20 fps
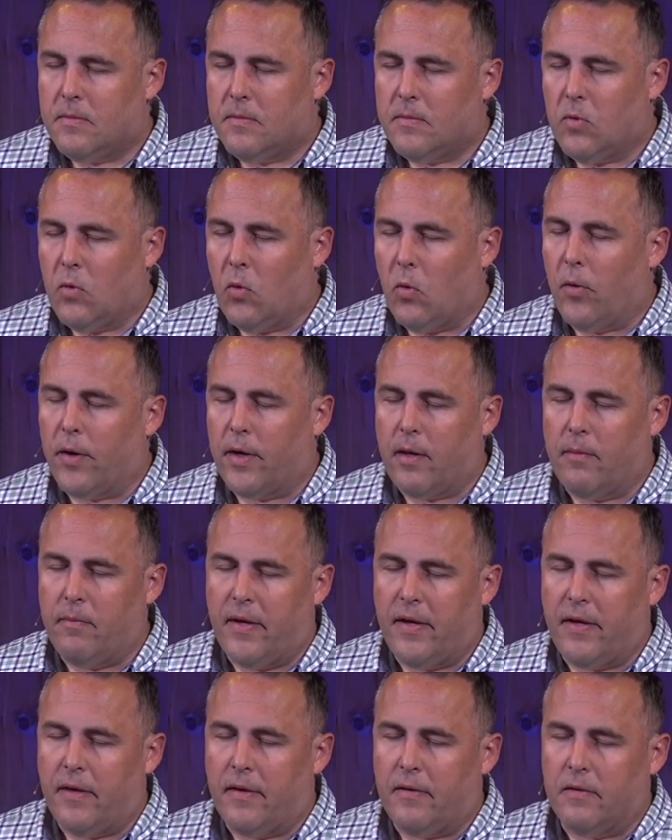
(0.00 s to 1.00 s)
or it can
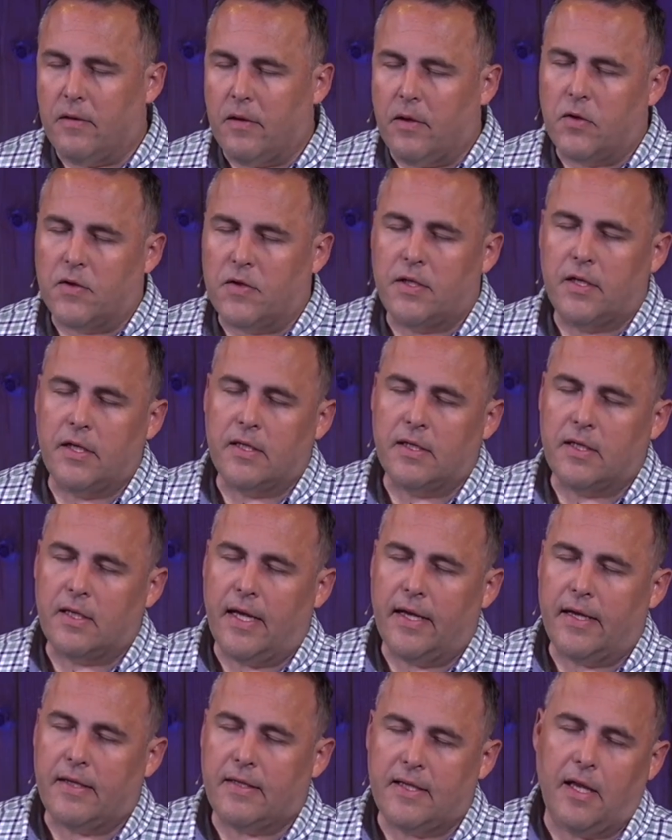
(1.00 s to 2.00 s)
be little sins
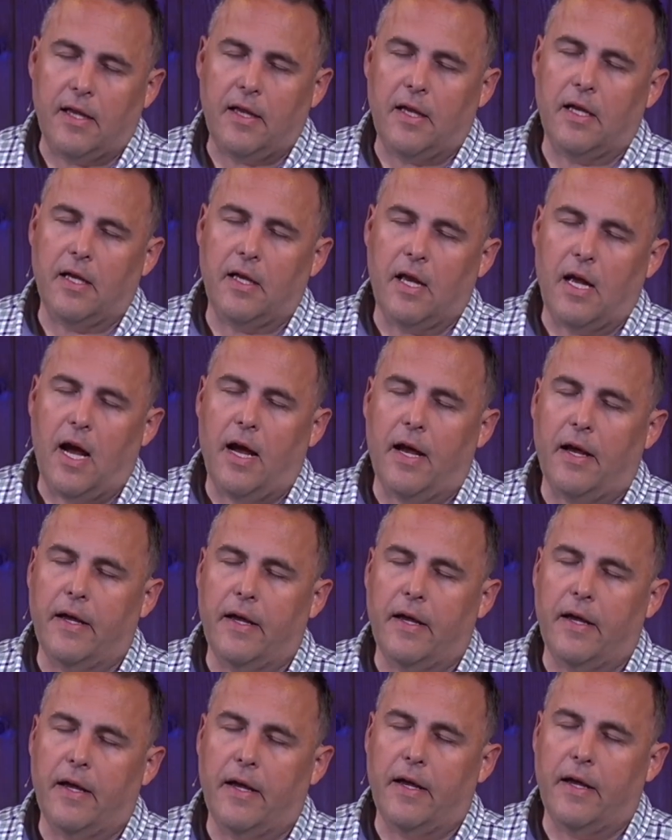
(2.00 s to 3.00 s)
like telling a lie
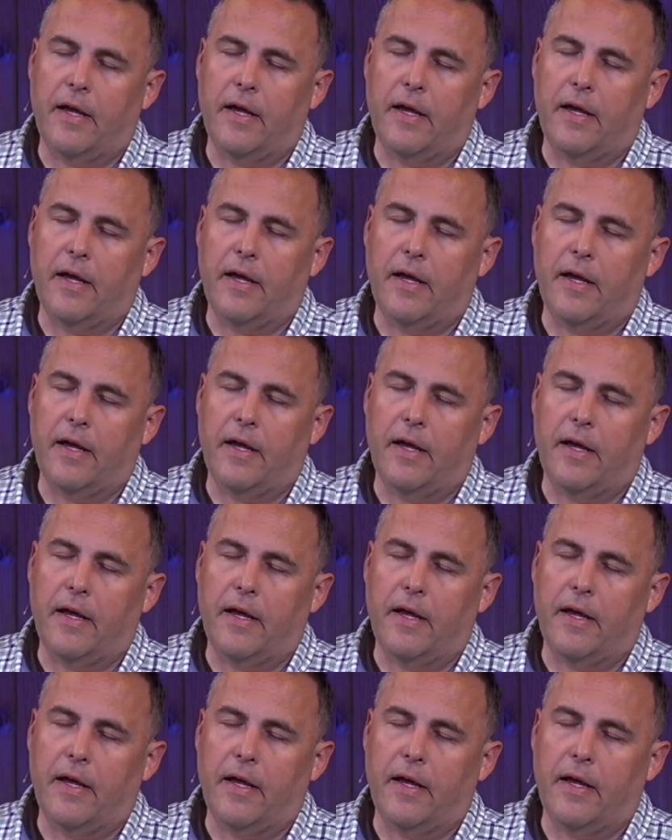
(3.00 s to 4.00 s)
or
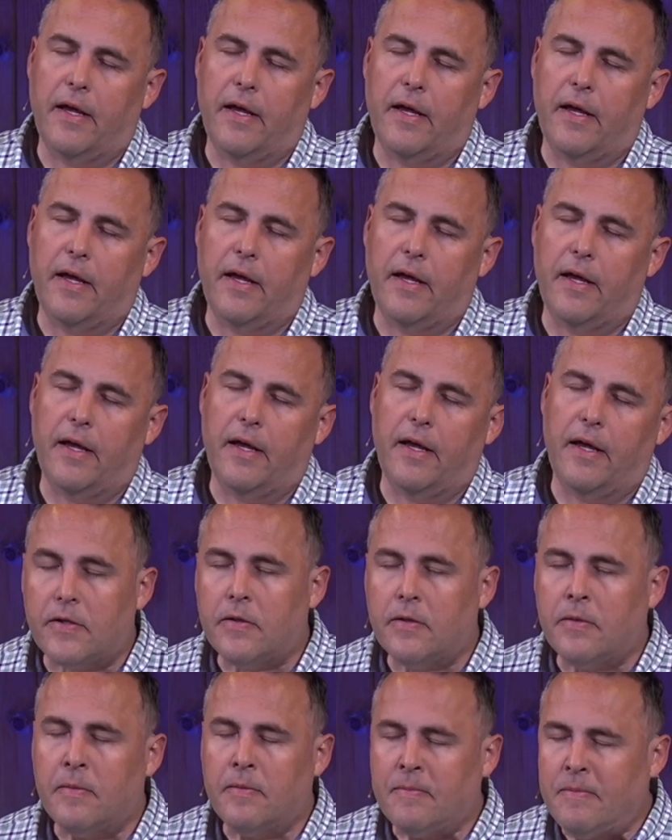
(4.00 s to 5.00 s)
disobeying parents,
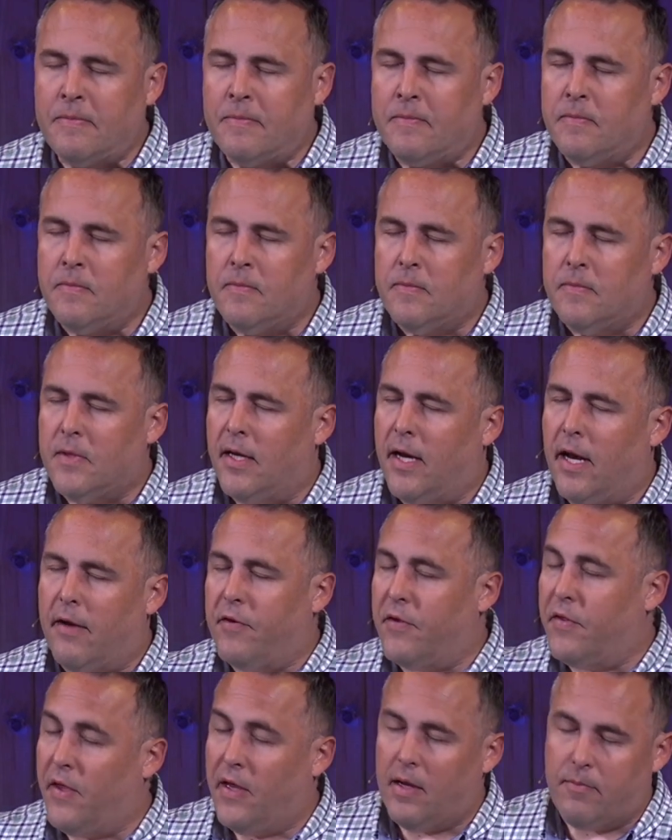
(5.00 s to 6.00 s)
and
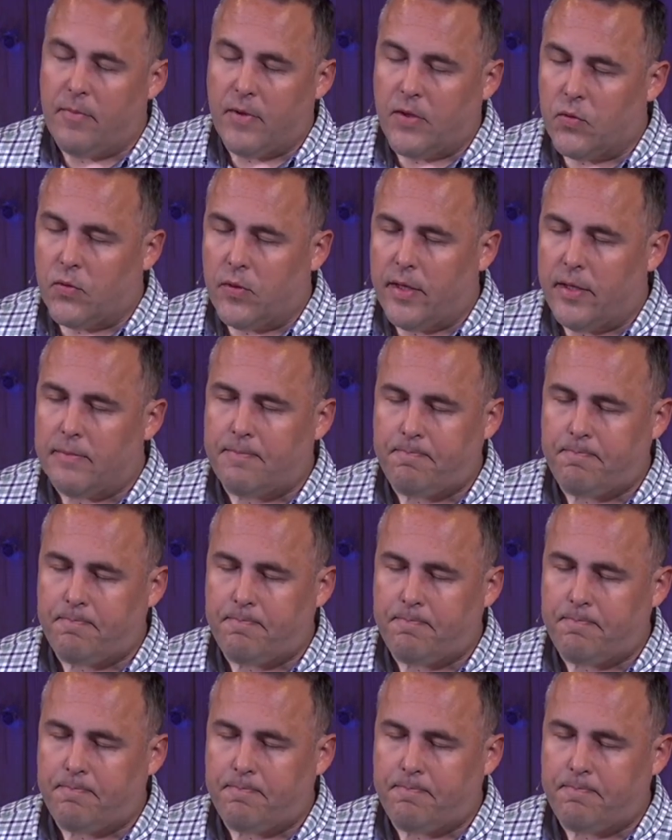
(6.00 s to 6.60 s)
everything in between.